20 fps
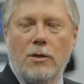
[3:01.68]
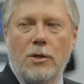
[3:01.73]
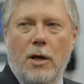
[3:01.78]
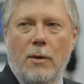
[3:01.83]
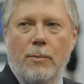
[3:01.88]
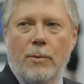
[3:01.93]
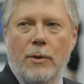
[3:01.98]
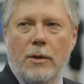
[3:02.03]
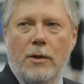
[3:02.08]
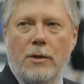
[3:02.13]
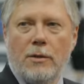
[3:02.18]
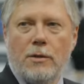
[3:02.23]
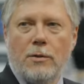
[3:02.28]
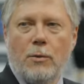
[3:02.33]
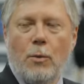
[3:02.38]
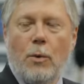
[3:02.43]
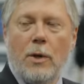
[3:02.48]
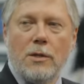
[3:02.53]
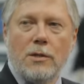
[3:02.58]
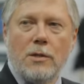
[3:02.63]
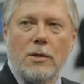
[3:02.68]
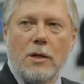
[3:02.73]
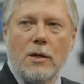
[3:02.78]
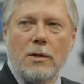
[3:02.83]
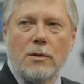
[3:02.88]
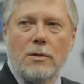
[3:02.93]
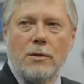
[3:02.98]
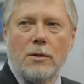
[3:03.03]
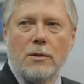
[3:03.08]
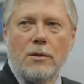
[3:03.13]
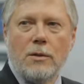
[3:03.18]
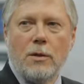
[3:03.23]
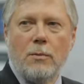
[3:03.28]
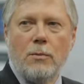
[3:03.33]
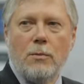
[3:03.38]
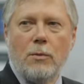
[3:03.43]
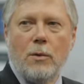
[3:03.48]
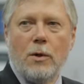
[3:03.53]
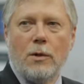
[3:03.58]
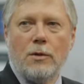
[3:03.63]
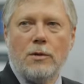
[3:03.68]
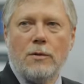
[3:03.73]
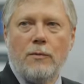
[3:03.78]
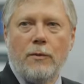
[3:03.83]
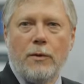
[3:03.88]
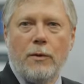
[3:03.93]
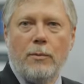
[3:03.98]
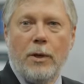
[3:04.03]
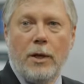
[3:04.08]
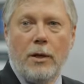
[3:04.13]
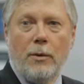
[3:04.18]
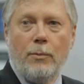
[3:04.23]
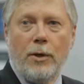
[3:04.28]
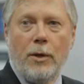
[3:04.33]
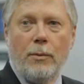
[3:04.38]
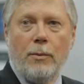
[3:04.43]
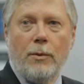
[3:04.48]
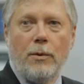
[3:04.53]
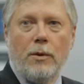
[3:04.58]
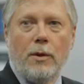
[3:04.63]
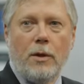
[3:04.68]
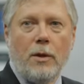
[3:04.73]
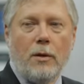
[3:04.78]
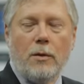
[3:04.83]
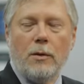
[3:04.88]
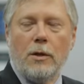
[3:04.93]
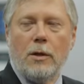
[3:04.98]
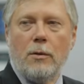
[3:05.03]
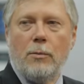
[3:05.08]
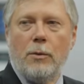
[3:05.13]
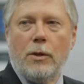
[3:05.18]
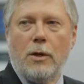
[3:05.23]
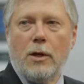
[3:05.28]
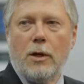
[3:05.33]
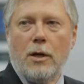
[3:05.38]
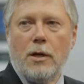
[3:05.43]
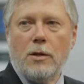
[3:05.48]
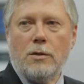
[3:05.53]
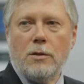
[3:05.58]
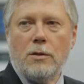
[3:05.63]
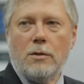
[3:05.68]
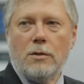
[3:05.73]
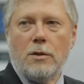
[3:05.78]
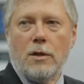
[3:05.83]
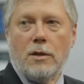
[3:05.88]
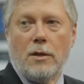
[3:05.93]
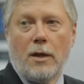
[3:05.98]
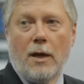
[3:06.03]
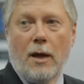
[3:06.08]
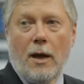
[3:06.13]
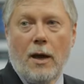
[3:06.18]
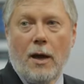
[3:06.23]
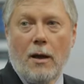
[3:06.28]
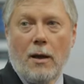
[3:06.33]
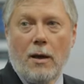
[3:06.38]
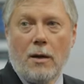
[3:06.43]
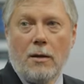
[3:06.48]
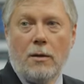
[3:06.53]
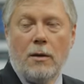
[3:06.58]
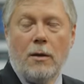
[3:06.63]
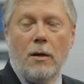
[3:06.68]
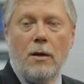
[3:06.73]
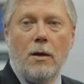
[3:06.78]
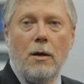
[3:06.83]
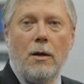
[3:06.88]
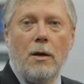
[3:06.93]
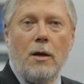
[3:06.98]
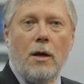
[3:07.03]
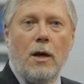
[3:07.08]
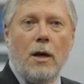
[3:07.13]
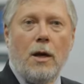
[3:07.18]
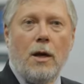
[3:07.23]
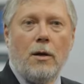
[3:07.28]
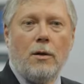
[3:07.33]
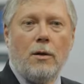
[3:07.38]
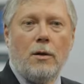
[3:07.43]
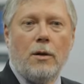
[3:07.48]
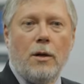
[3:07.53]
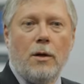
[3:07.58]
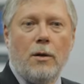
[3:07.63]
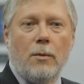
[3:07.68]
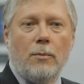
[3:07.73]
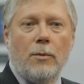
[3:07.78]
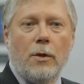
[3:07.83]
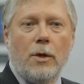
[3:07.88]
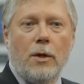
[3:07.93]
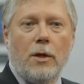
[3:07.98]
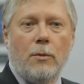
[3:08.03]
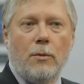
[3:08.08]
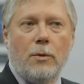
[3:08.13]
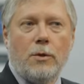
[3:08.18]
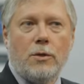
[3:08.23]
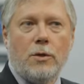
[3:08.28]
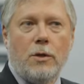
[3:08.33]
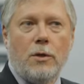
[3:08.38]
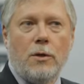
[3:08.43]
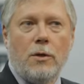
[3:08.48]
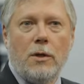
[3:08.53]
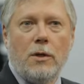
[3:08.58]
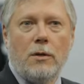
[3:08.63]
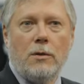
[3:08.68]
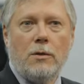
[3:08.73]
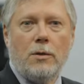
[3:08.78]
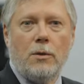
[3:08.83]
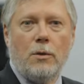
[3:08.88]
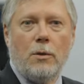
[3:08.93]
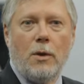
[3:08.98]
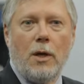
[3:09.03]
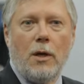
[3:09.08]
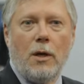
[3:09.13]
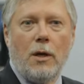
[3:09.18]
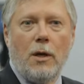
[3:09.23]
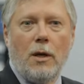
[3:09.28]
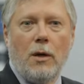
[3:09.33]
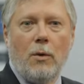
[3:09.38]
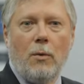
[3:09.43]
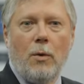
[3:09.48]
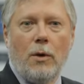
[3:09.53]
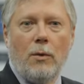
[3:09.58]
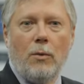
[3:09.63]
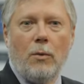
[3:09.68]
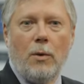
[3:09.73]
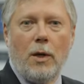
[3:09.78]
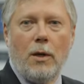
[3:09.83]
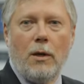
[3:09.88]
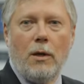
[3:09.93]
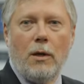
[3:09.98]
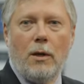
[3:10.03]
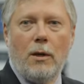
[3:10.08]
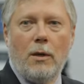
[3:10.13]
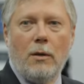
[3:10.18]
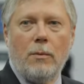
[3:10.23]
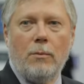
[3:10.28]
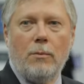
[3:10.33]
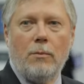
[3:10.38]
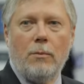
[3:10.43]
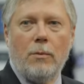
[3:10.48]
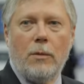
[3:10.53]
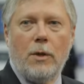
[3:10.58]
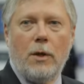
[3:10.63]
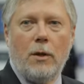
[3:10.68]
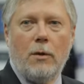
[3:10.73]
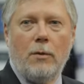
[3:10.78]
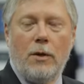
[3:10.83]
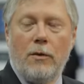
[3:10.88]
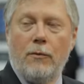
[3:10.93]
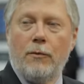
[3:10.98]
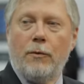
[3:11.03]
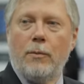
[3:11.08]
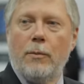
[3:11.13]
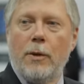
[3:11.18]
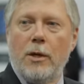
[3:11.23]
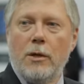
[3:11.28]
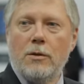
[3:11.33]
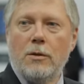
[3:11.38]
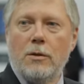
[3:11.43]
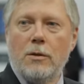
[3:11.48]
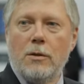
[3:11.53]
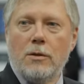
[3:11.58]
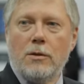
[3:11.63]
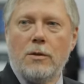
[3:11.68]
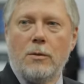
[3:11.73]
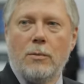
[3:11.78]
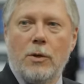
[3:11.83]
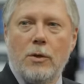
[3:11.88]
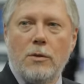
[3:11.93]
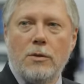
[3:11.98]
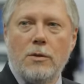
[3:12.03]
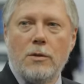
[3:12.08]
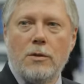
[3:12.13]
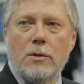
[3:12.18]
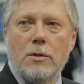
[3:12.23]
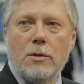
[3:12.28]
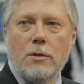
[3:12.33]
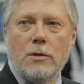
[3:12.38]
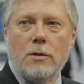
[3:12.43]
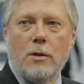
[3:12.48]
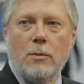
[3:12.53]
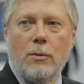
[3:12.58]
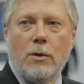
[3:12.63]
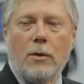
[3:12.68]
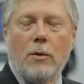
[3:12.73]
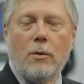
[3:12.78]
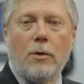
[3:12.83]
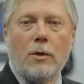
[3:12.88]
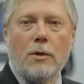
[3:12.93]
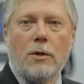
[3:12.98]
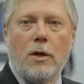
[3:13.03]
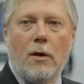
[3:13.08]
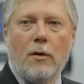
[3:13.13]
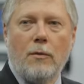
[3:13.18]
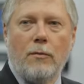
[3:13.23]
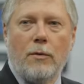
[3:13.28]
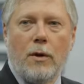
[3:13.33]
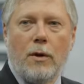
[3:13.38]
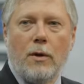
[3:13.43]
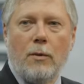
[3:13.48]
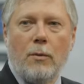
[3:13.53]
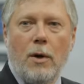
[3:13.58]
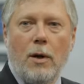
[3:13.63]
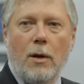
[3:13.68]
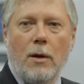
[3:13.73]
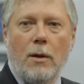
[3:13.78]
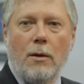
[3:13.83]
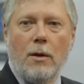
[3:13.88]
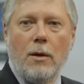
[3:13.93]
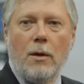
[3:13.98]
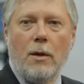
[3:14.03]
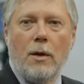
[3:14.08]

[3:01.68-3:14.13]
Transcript: Japanese one seg system was, for many people, the only communications that they had. And um, it was turned into a, a one-way um, you know, information distribution system, and it worked out very well.